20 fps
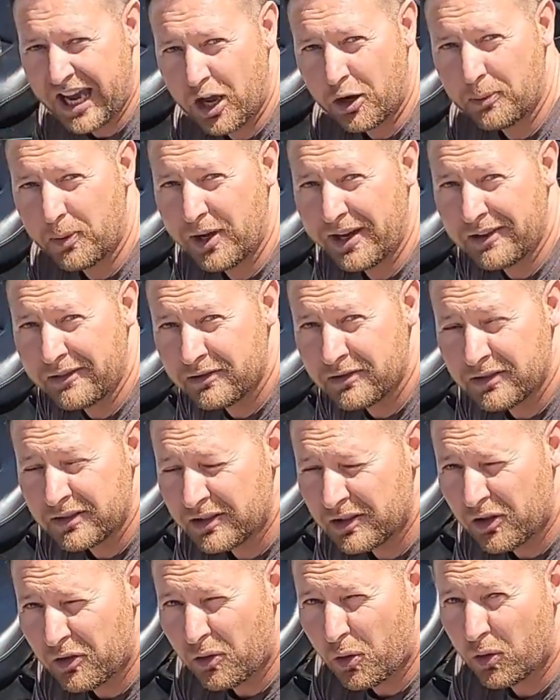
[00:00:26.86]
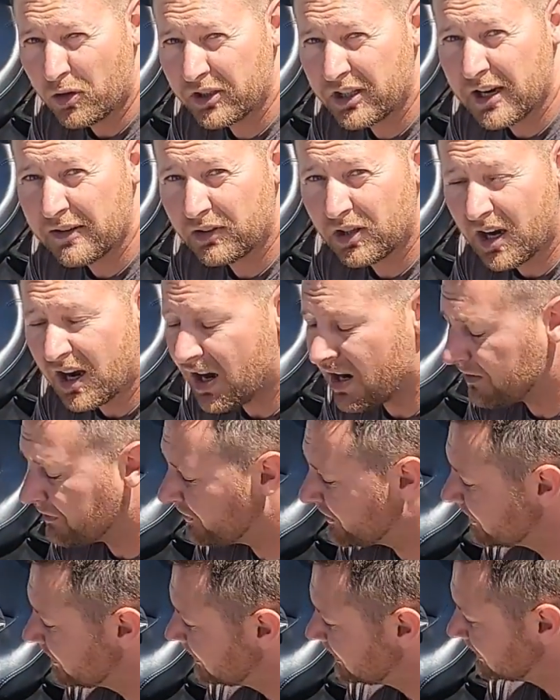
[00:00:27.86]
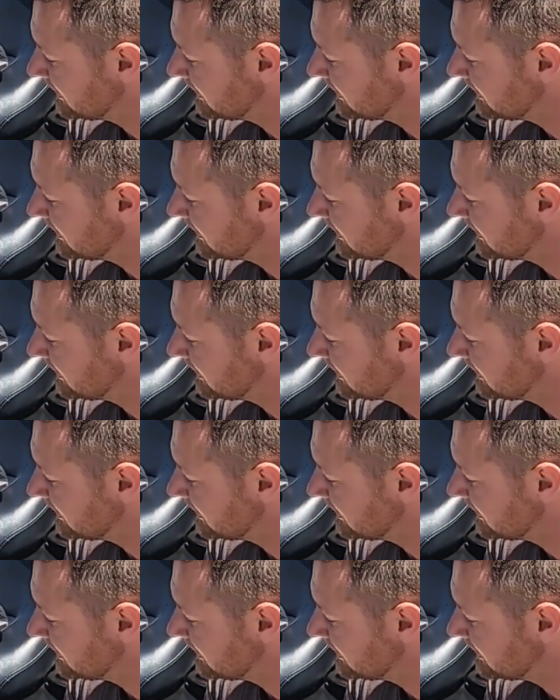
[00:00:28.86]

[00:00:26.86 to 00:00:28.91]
cowbell horn cover off.